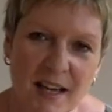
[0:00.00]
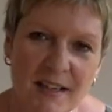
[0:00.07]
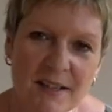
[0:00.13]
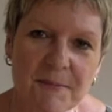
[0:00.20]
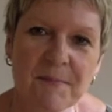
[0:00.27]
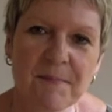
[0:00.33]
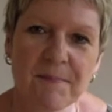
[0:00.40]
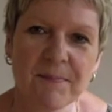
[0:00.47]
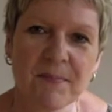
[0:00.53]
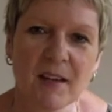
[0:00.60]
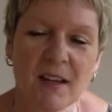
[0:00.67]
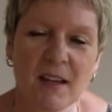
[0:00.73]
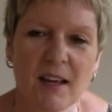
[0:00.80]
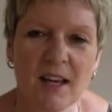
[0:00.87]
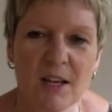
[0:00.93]
said,
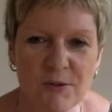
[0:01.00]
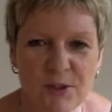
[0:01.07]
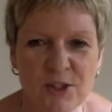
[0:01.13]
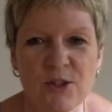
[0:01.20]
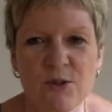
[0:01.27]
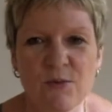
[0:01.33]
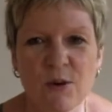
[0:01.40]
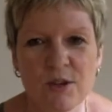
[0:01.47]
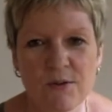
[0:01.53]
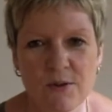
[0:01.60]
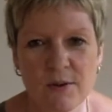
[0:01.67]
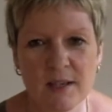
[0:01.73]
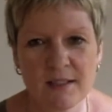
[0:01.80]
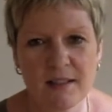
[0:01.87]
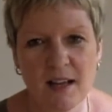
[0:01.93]
if you do what you've
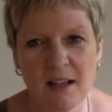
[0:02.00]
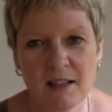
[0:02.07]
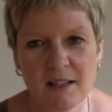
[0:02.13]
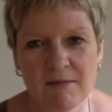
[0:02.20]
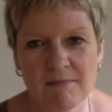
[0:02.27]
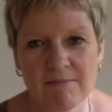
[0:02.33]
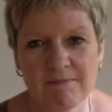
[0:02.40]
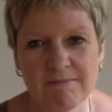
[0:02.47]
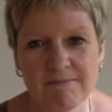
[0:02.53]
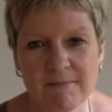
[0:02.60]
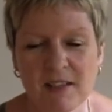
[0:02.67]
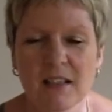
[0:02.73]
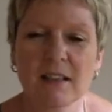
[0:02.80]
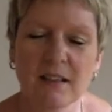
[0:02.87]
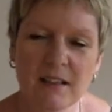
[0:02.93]
always done,
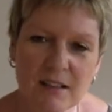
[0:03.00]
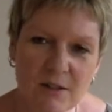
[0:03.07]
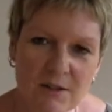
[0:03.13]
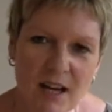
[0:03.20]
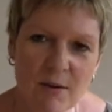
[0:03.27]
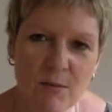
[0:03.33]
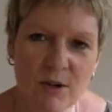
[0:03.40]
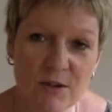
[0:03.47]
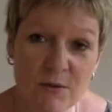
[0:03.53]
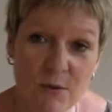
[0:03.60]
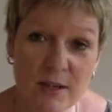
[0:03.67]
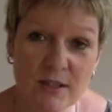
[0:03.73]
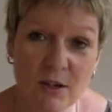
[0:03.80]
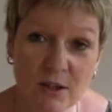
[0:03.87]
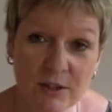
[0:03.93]
you'll get what you've
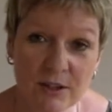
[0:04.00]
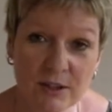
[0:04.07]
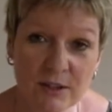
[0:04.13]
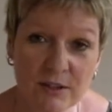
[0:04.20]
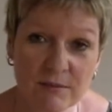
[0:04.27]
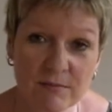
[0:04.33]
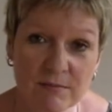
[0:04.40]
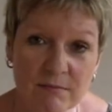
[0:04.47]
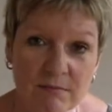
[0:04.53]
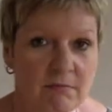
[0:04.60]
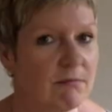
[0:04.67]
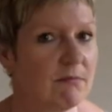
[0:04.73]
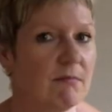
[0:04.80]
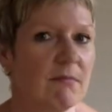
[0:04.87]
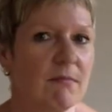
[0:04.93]
always gotten.
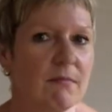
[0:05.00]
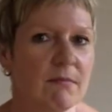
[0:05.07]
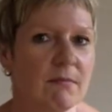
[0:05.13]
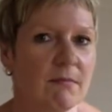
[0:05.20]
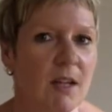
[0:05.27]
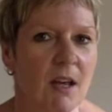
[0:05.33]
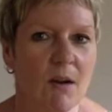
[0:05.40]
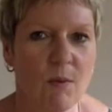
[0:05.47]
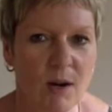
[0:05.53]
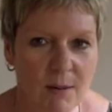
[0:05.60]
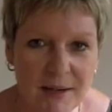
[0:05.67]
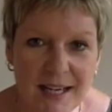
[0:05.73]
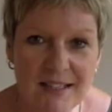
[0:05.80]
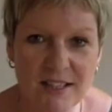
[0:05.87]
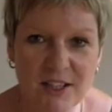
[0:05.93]
Well, I'm
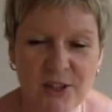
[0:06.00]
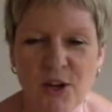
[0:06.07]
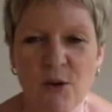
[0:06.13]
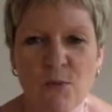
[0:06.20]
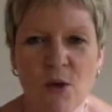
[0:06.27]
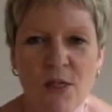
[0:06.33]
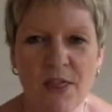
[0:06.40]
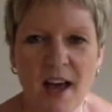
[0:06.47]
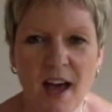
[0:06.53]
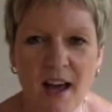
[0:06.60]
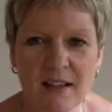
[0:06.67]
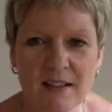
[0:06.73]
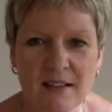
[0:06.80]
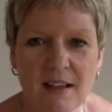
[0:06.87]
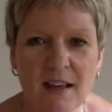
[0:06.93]
guessing you don't want
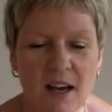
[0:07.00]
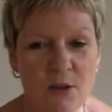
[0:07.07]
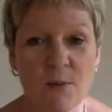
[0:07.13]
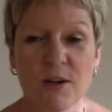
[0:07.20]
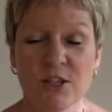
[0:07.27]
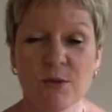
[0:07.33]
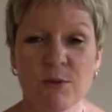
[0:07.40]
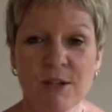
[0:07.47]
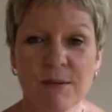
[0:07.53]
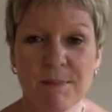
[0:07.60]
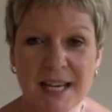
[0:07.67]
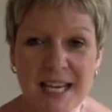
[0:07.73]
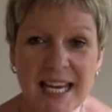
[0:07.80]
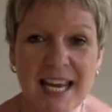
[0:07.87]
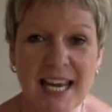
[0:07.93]
that, otherwise, you wouldn't
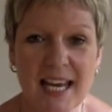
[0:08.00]
be